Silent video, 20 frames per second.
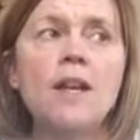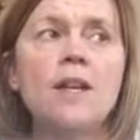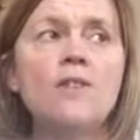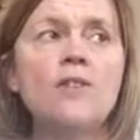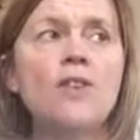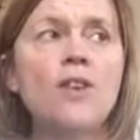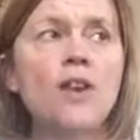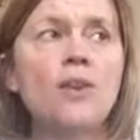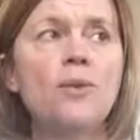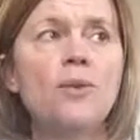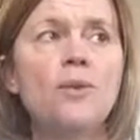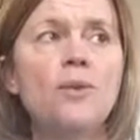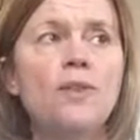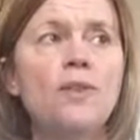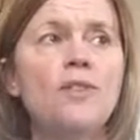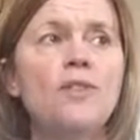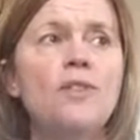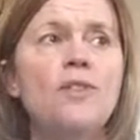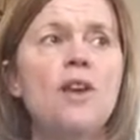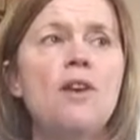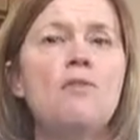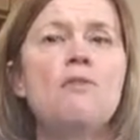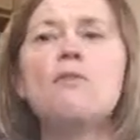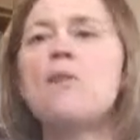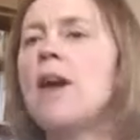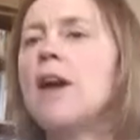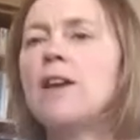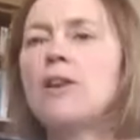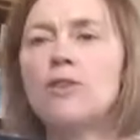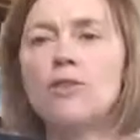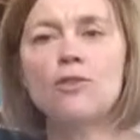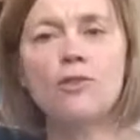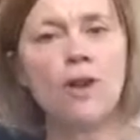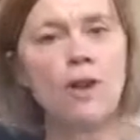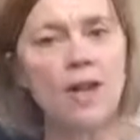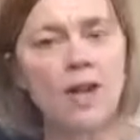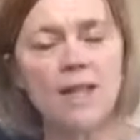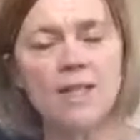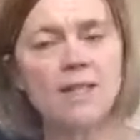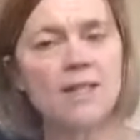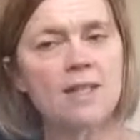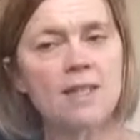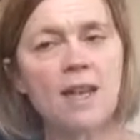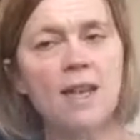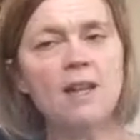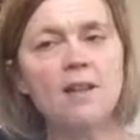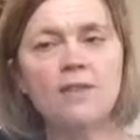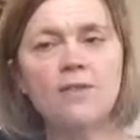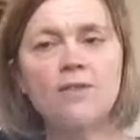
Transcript: So there's no right or wrong answer